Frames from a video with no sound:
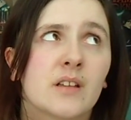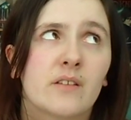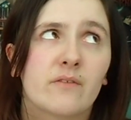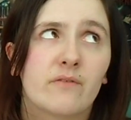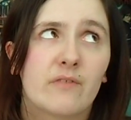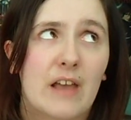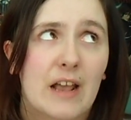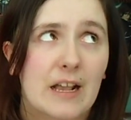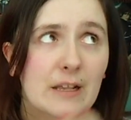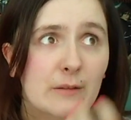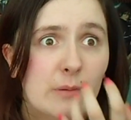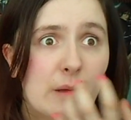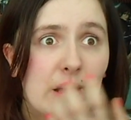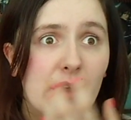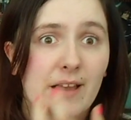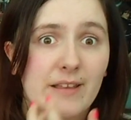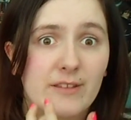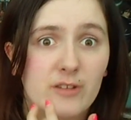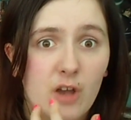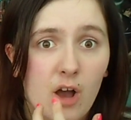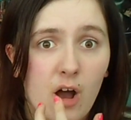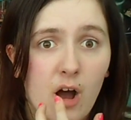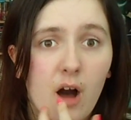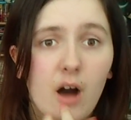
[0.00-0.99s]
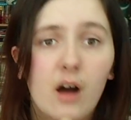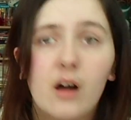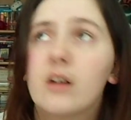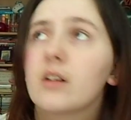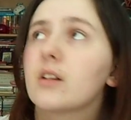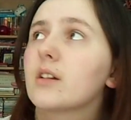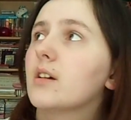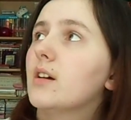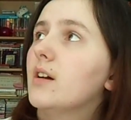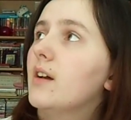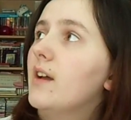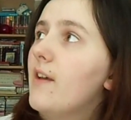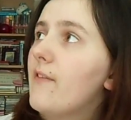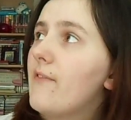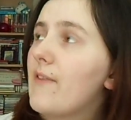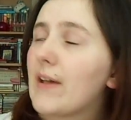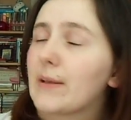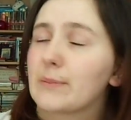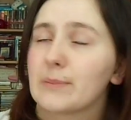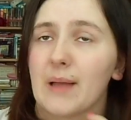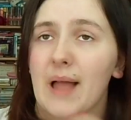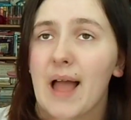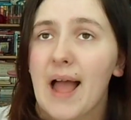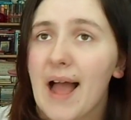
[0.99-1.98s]
Affects the way I talk.
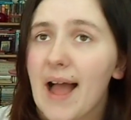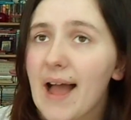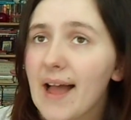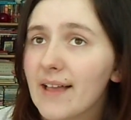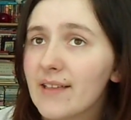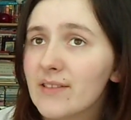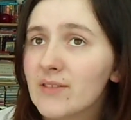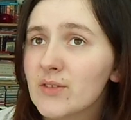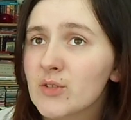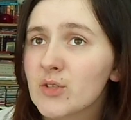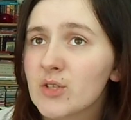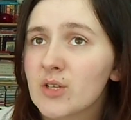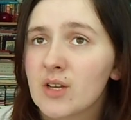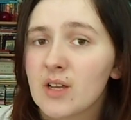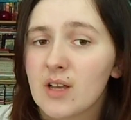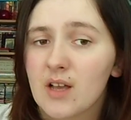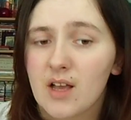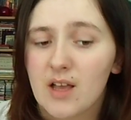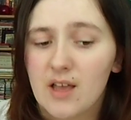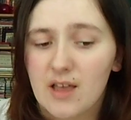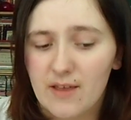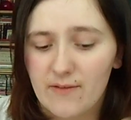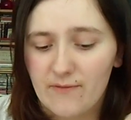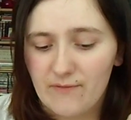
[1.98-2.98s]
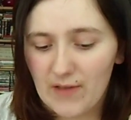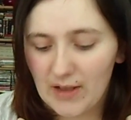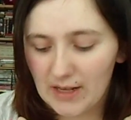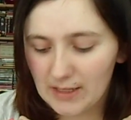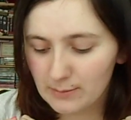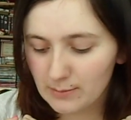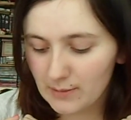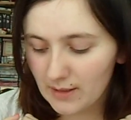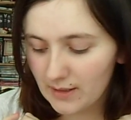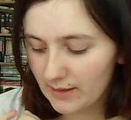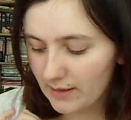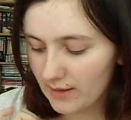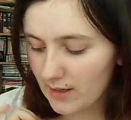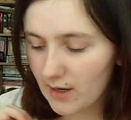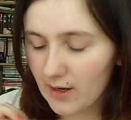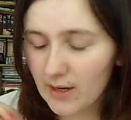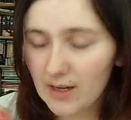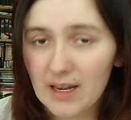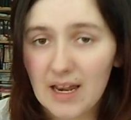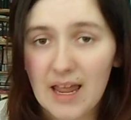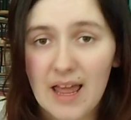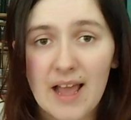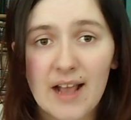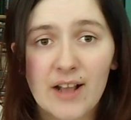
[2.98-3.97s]
Affects my hand. Affects my
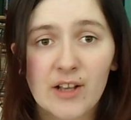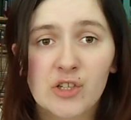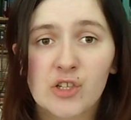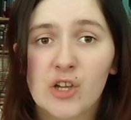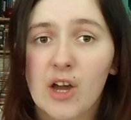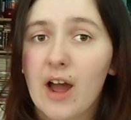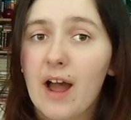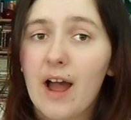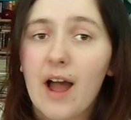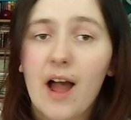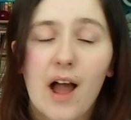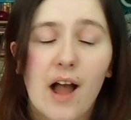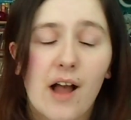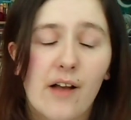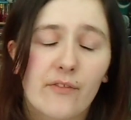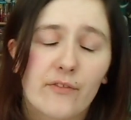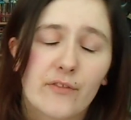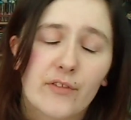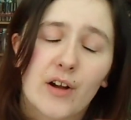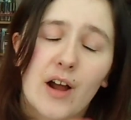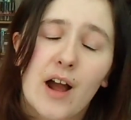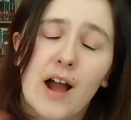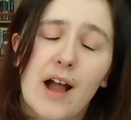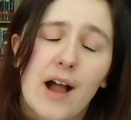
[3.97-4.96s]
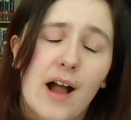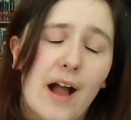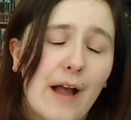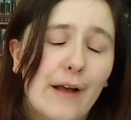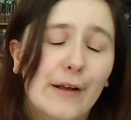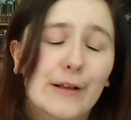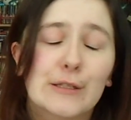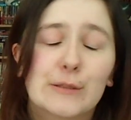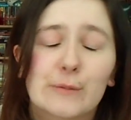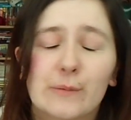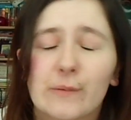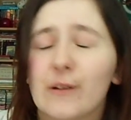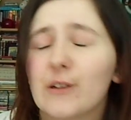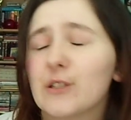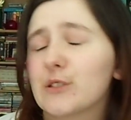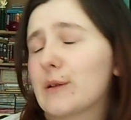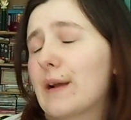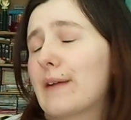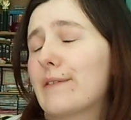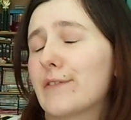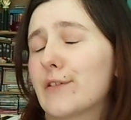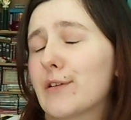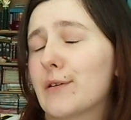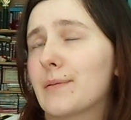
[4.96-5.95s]
legs. I was
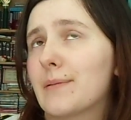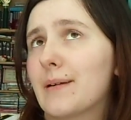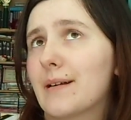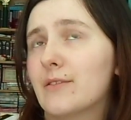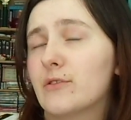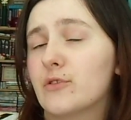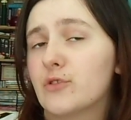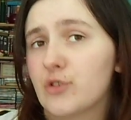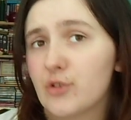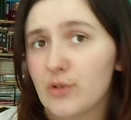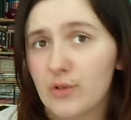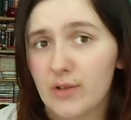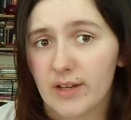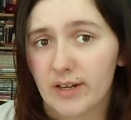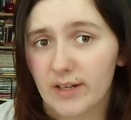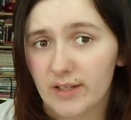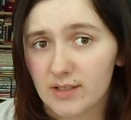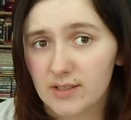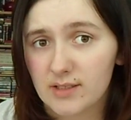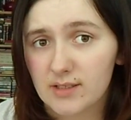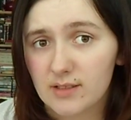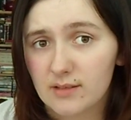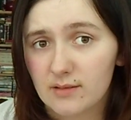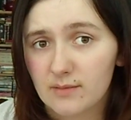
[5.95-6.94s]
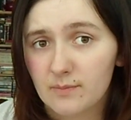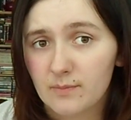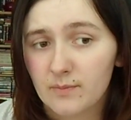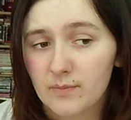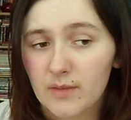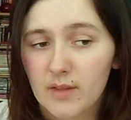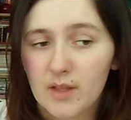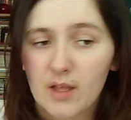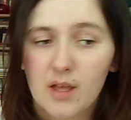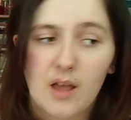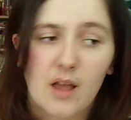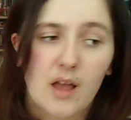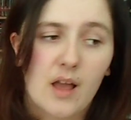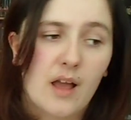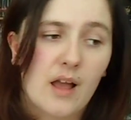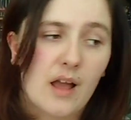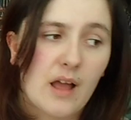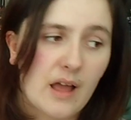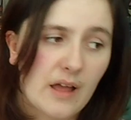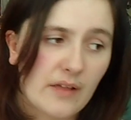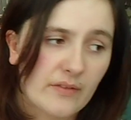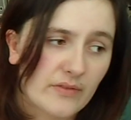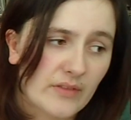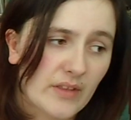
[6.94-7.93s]
wheelchair for around 2 years,
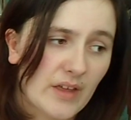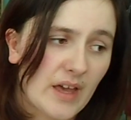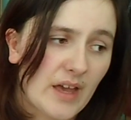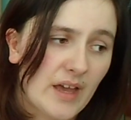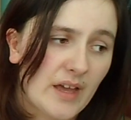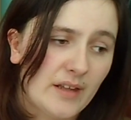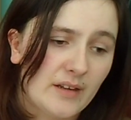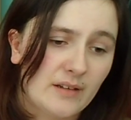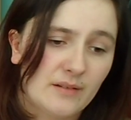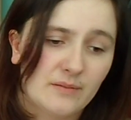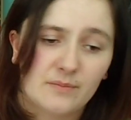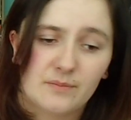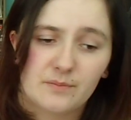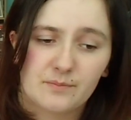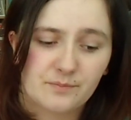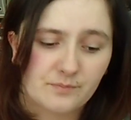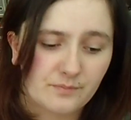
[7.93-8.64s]
and then